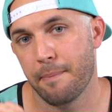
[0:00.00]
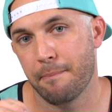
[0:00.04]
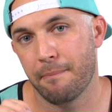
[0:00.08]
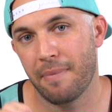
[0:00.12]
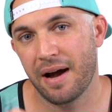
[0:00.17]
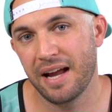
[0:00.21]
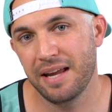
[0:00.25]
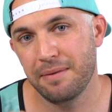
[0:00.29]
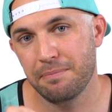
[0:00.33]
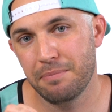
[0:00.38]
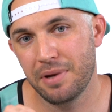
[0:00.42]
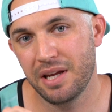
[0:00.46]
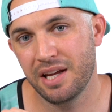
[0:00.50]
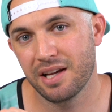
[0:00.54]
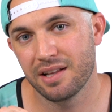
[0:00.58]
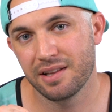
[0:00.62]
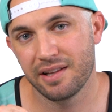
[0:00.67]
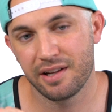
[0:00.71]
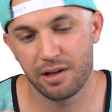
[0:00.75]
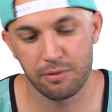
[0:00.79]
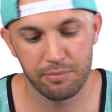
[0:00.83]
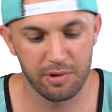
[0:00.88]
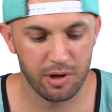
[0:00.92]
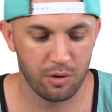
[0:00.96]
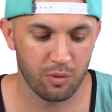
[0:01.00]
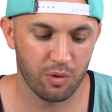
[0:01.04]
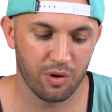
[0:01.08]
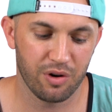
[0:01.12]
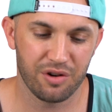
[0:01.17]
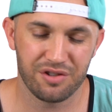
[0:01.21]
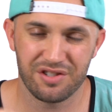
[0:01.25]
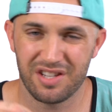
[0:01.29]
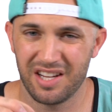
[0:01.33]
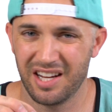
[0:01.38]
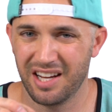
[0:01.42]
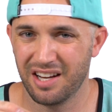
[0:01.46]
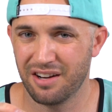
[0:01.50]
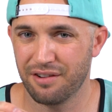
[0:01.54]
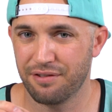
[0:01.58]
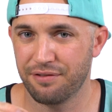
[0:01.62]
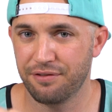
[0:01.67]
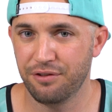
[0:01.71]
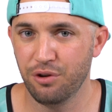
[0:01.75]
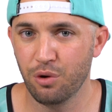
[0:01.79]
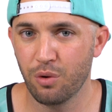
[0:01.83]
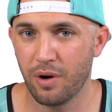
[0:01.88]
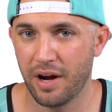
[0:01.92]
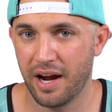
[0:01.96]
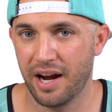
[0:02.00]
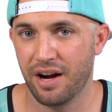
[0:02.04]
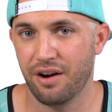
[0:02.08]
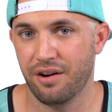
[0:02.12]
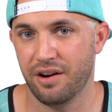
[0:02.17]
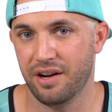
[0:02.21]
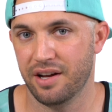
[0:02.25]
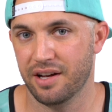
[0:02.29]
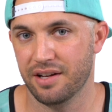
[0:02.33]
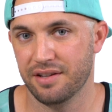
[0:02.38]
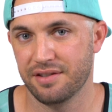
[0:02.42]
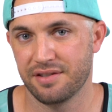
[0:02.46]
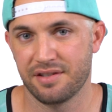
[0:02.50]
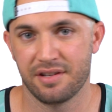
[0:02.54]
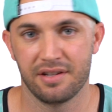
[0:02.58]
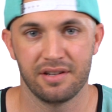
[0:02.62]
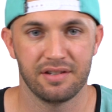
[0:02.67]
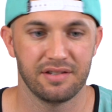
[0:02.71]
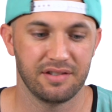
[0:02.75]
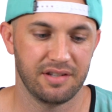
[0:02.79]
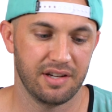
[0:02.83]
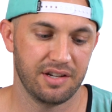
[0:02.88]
might be a little bit worse in a few areas,